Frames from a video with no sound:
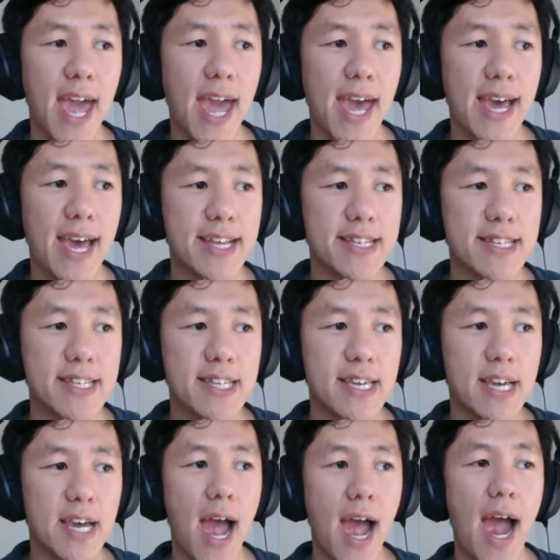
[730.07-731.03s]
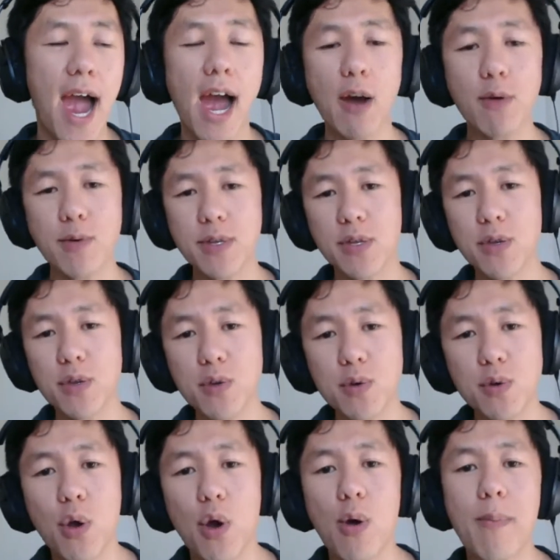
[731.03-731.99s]
And how would
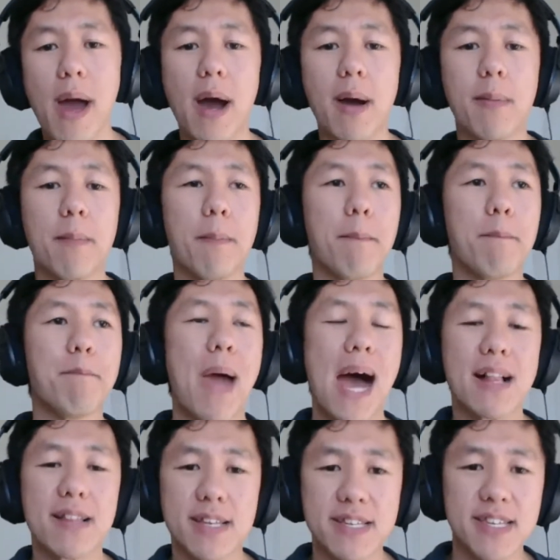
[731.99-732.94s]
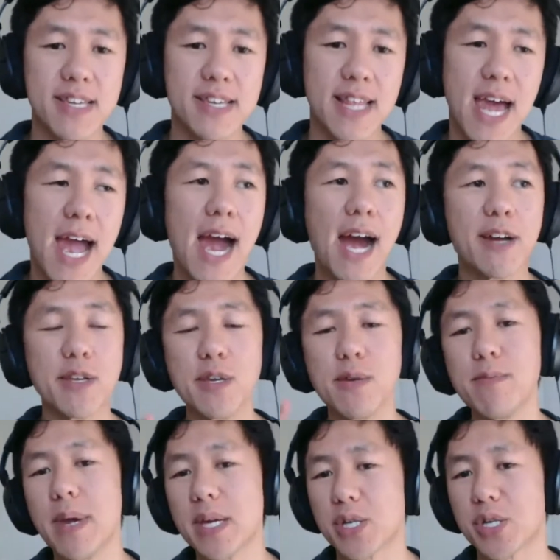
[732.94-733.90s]
you go about balancing that? How do
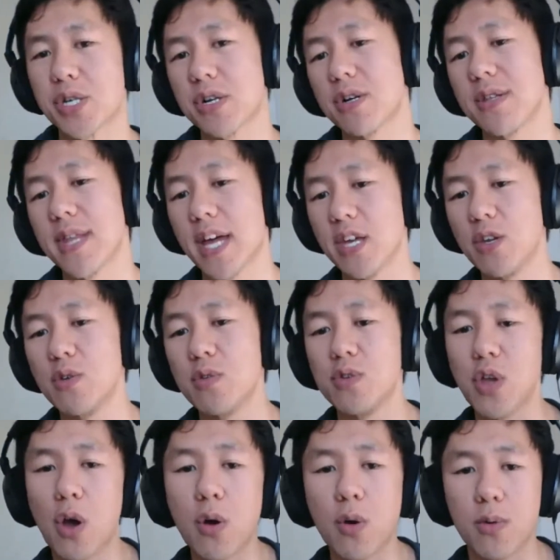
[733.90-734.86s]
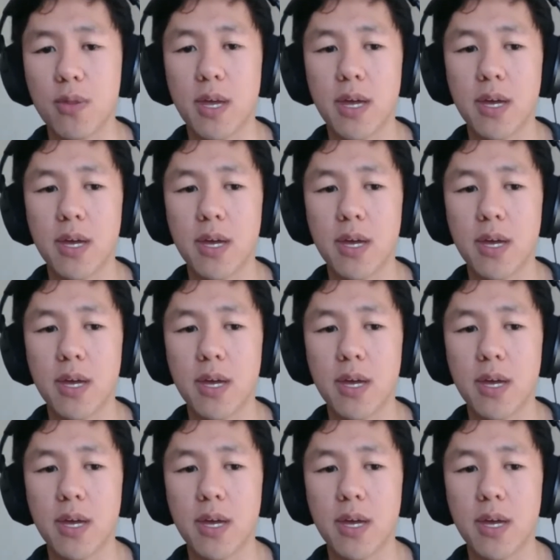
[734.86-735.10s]
you make sure that you don't?